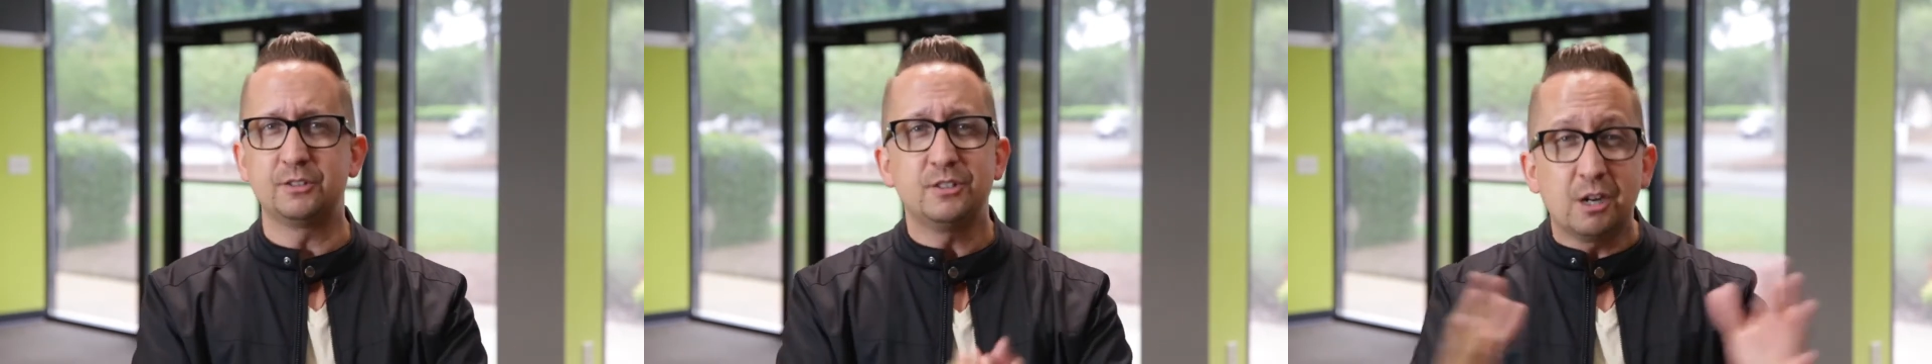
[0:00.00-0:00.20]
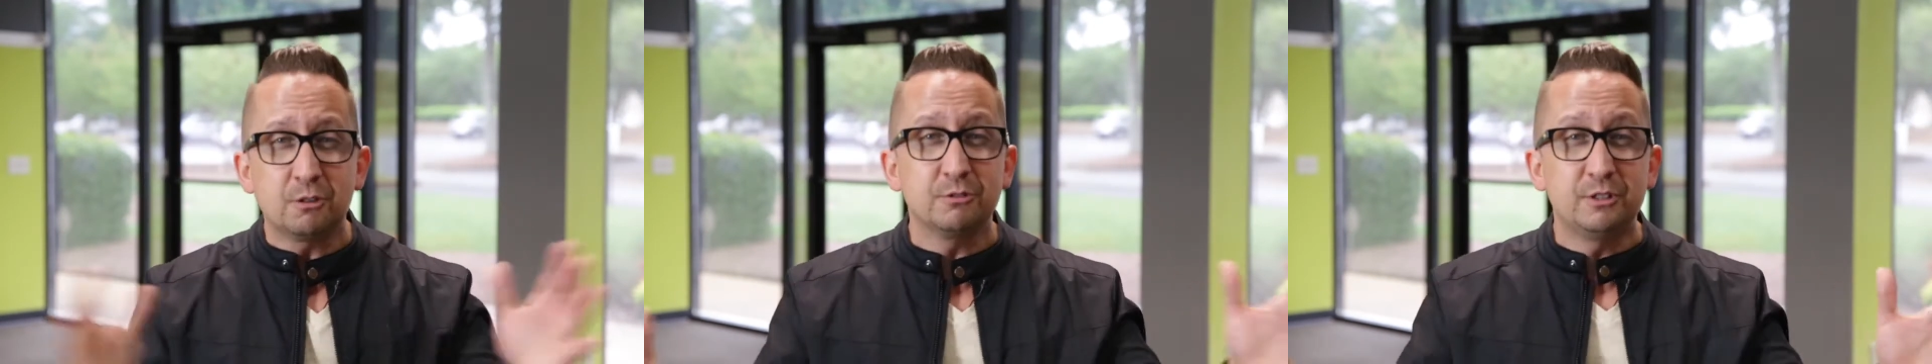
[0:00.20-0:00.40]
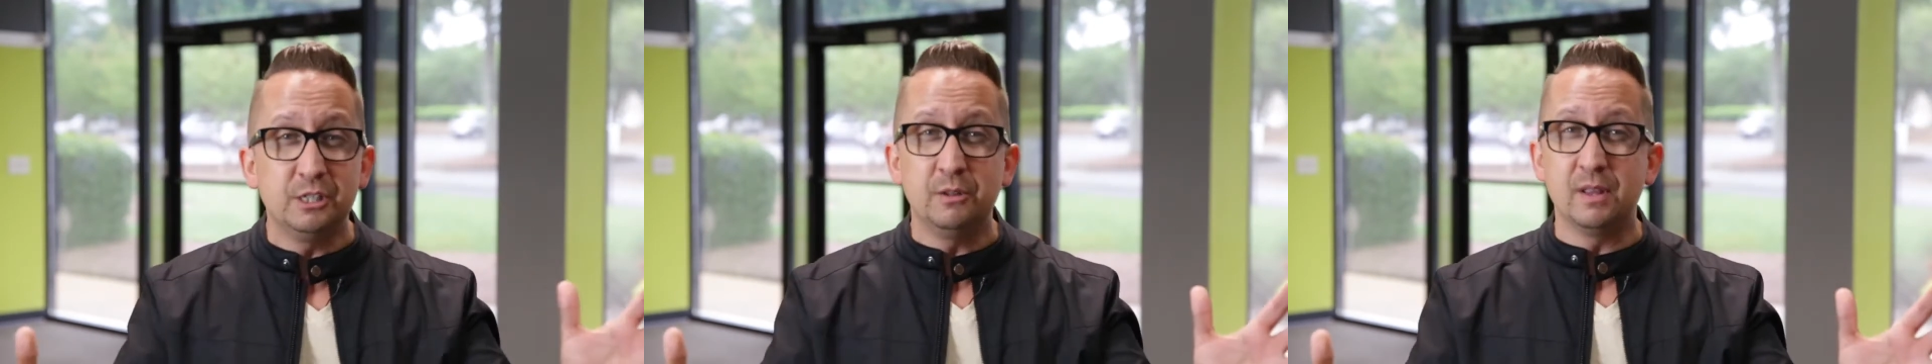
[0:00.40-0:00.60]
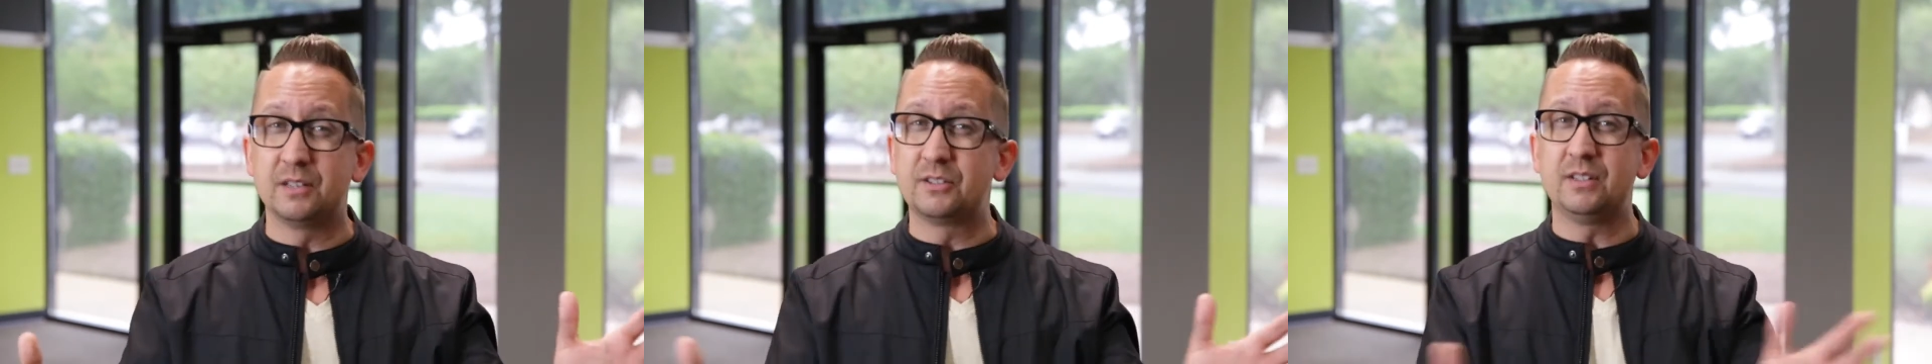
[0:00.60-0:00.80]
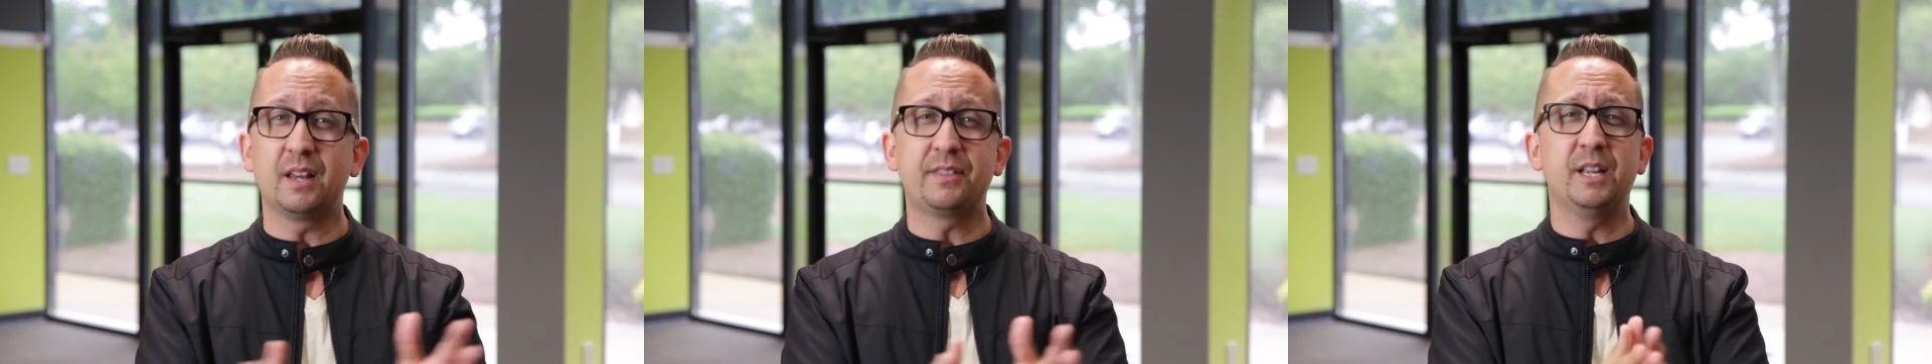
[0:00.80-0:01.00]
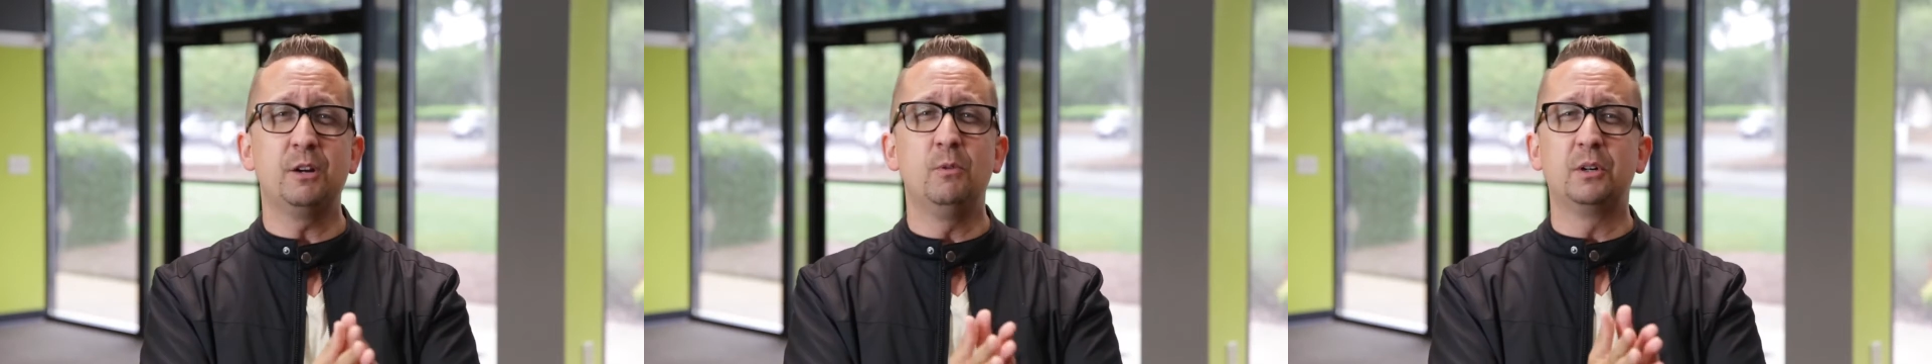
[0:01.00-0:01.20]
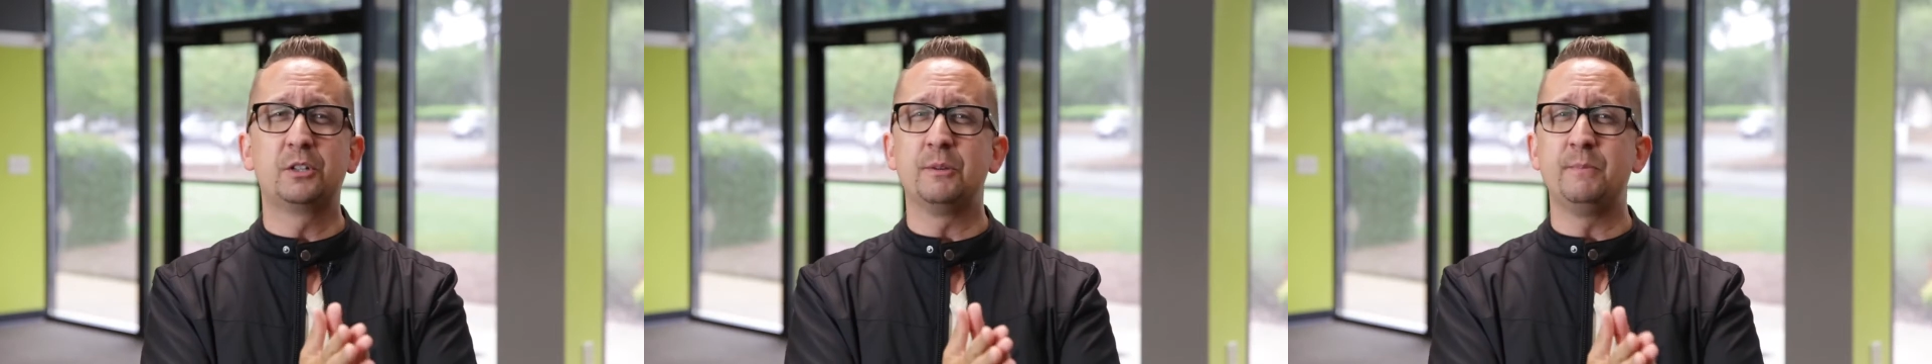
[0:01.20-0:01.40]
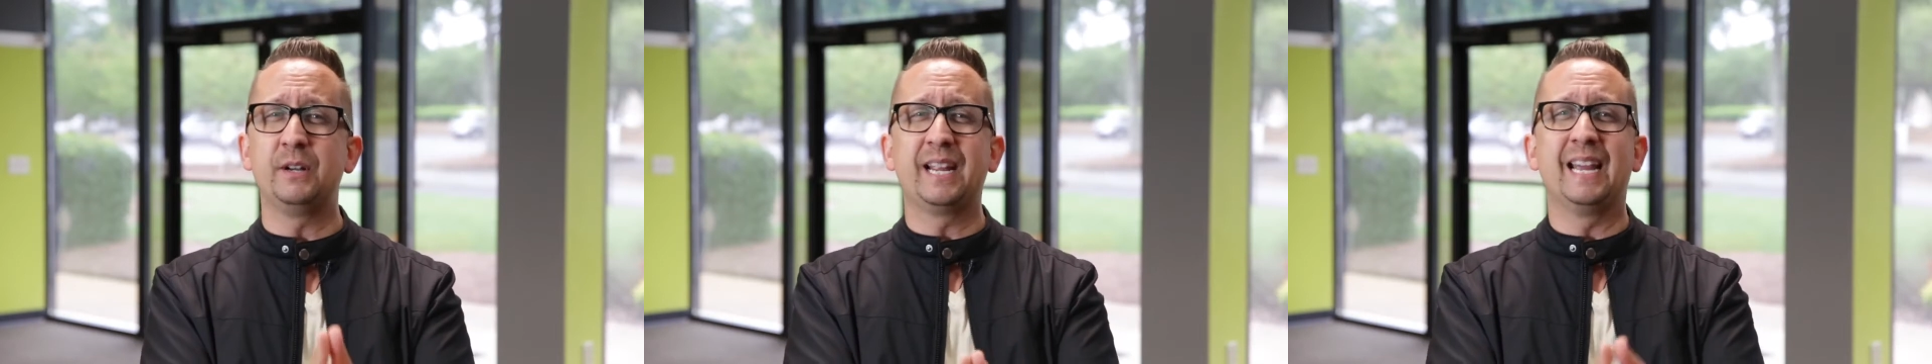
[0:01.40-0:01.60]
Don't do this. Nothing will
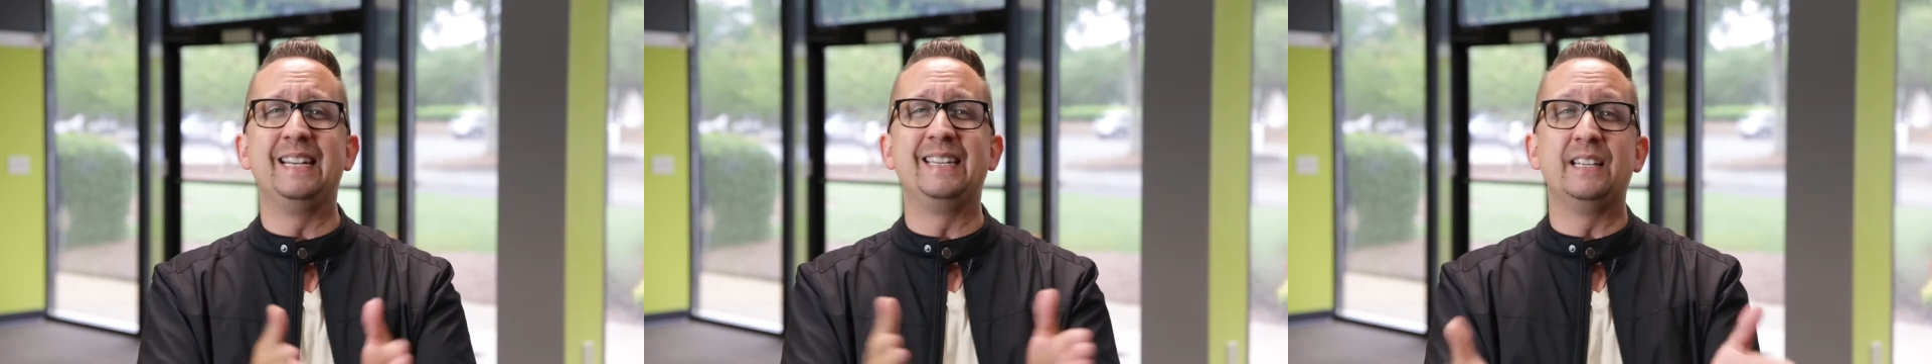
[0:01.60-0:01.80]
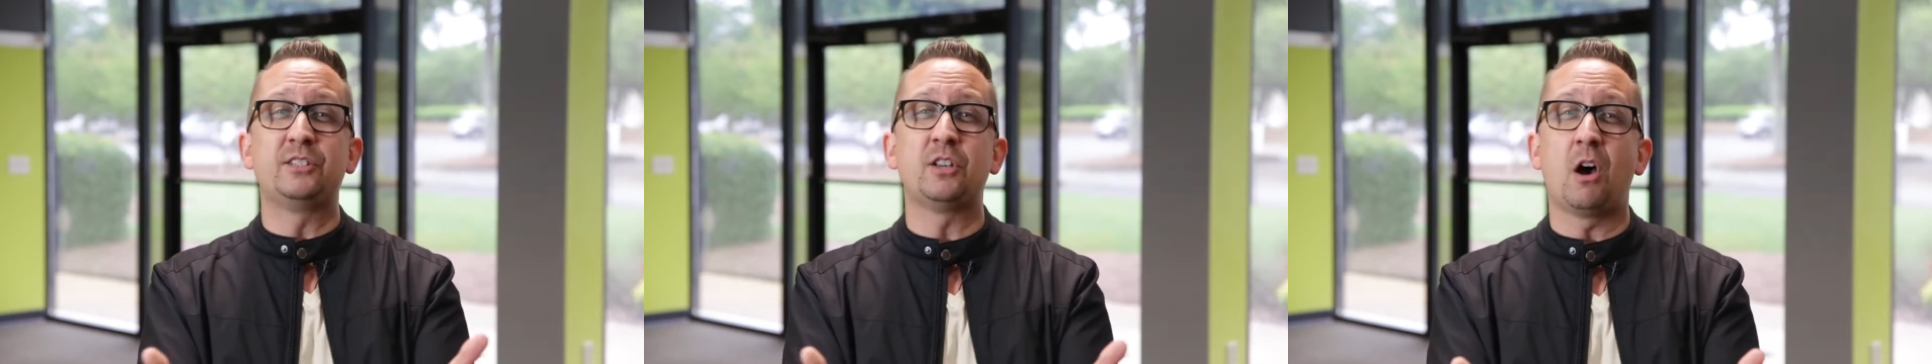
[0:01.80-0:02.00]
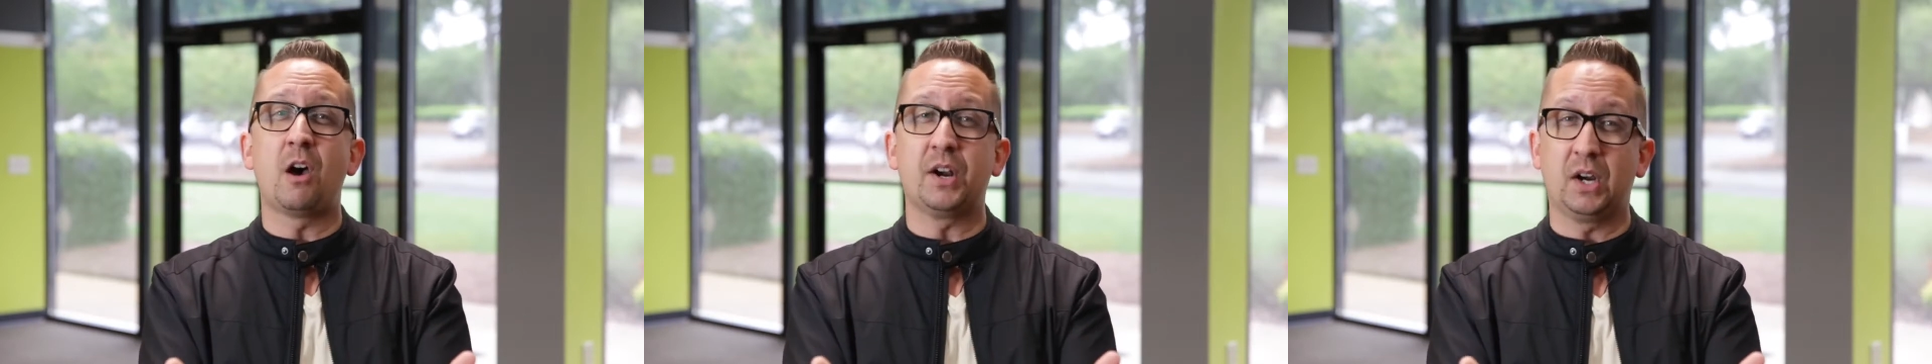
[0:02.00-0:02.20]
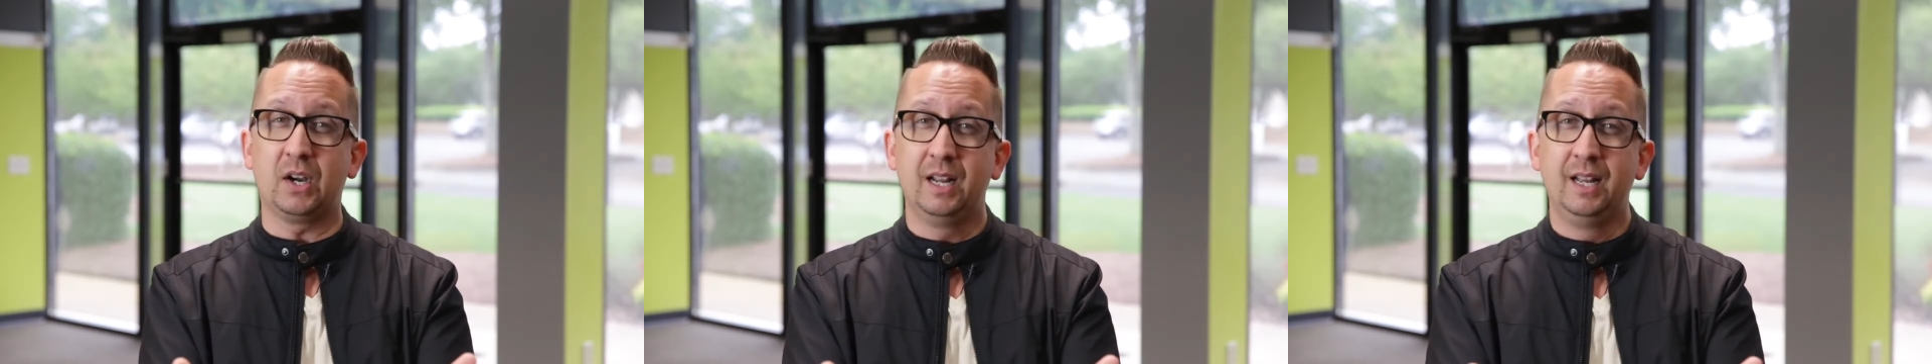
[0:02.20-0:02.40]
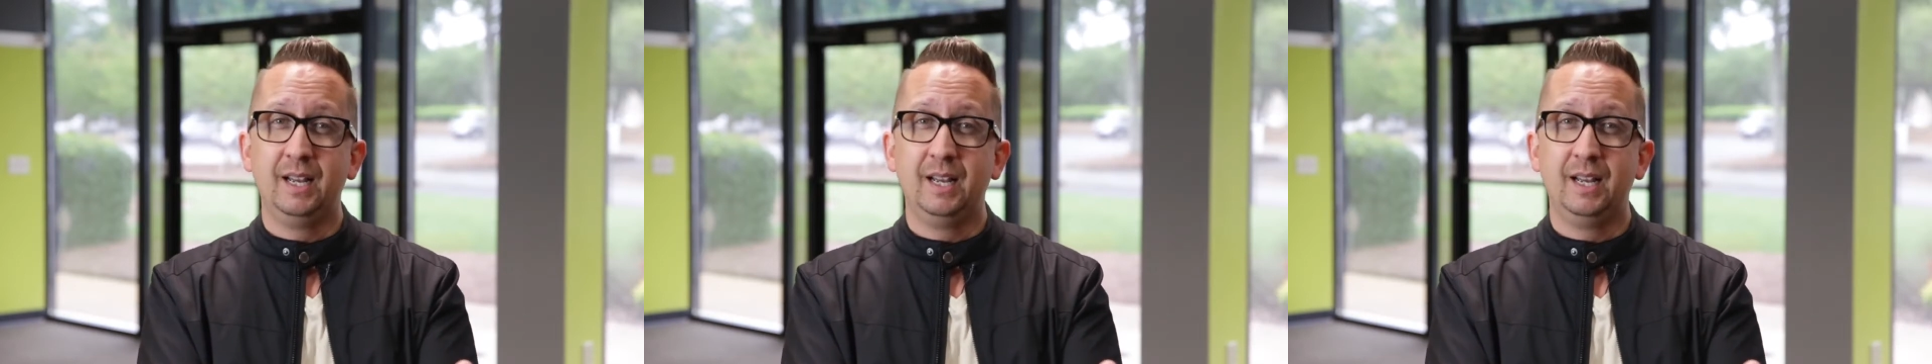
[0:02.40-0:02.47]
communicate dishonor